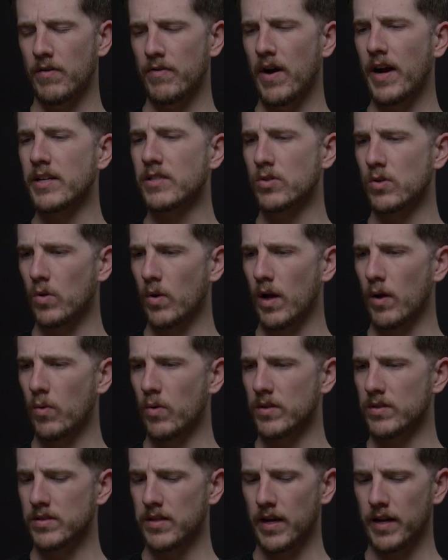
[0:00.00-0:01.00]
high school, I
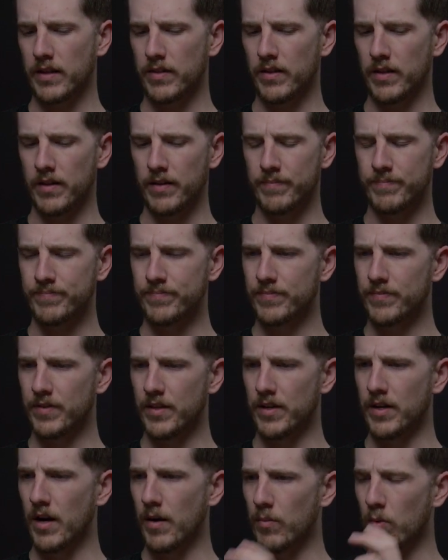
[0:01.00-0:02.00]
was like the
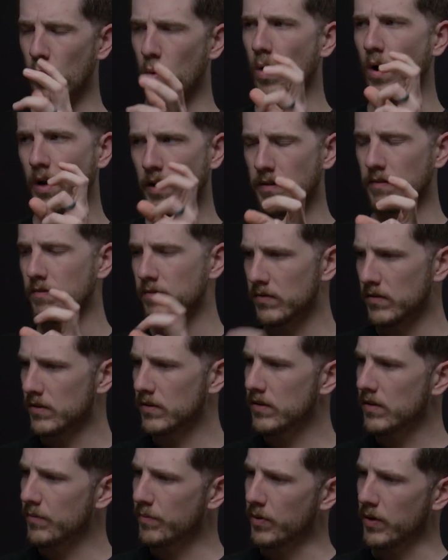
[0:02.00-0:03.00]
number one
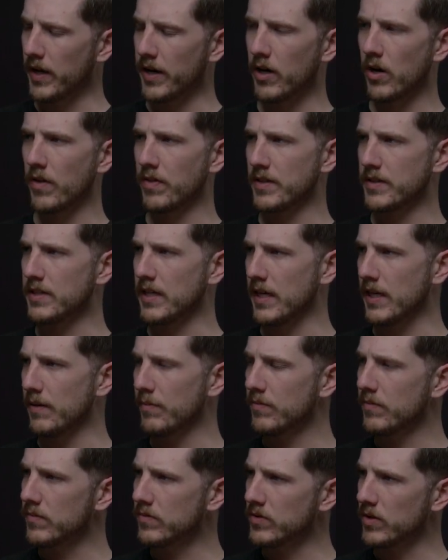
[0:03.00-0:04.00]
player on the
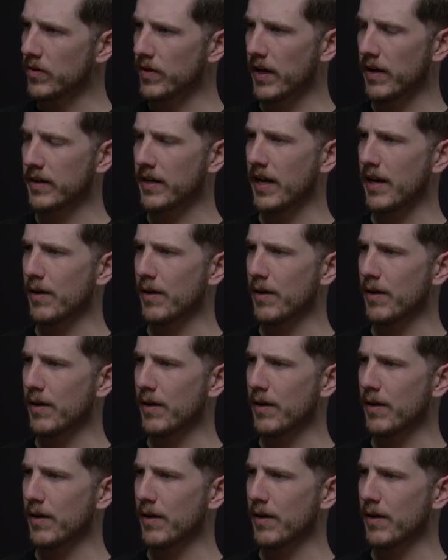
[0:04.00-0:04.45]
team. So that